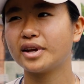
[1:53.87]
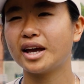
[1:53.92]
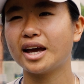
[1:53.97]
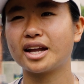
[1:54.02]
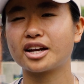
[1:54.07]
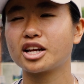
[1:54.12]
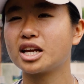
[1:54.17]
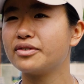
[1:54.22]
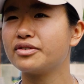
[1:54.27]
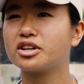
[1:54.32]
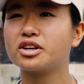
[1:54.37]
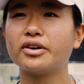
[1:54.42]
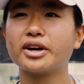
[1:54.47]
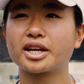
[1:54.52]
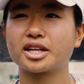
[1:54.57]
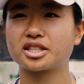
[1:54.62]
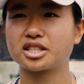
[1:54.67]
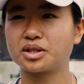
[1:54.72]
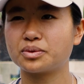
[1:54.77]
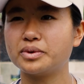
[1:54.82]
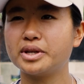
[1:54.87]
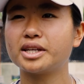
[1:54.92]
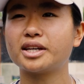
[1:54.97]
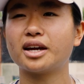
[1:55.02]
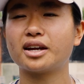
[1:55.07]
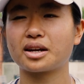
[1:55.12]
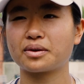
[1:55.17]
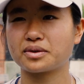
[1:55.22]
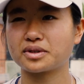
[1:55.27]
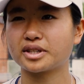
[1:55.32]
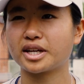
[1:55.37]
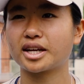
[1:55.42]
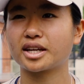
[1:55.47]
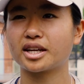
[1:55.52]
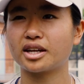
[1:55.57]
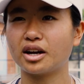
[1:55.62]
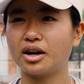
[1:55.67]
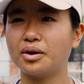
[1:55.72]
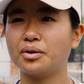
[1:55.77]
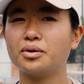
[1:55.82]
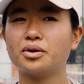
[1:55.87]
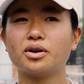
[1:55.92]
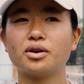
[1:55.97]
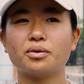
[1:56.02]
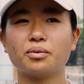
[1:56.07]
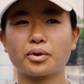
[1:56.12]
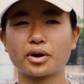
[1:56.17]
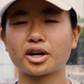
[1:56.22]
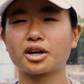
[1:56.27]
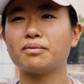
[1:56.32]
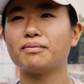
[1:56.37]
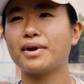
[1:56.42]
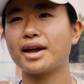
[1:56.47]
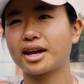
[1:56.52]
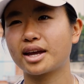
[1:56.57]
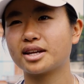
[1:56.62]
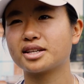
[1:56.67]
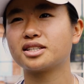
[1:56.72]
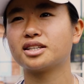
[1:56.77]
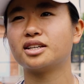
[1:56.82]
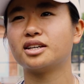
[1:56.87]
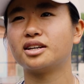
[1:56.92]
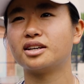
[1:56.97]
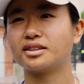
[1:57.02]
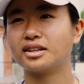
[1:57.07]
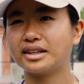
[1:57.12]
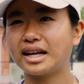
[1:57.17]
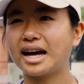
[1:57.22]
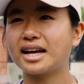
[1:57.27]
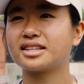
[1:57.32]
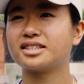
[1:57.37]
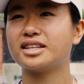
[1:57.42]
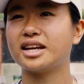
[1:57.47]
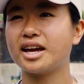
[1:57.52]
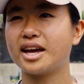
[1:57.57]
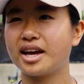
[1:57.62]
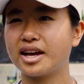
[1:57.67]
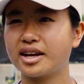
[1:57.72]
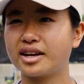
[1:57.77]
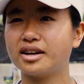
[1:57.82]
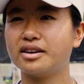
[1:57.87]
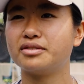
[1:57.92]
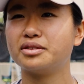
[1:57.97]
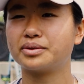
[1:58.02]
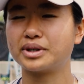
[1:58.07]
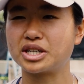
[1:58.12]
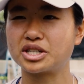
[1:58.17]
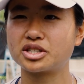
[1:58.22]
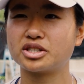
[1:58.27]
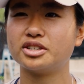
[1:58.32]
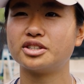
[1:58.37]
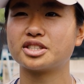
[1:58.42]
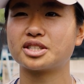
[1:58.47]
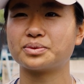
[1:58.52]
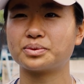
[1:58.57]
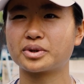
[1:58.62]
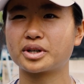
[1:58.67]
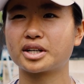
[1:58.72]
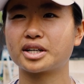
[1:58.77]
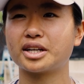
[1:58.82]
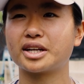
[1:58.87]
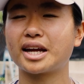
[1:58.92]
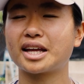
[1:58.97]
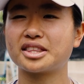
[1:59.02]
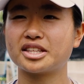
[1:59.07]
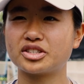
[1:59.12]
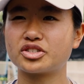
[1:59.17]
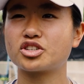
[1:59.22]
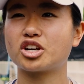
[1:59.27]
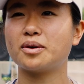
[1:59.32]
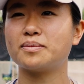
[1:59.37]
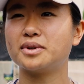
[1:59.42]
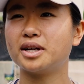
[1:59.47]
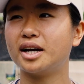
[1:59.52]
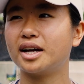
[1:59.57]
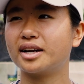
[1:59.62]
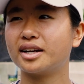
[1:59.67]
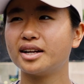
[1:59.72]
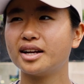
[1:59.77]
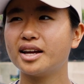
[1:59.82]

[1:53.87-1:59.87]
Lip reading: And even going into the weekend, it was we're going to make it to the last day of the regionals and we're going to get this job done.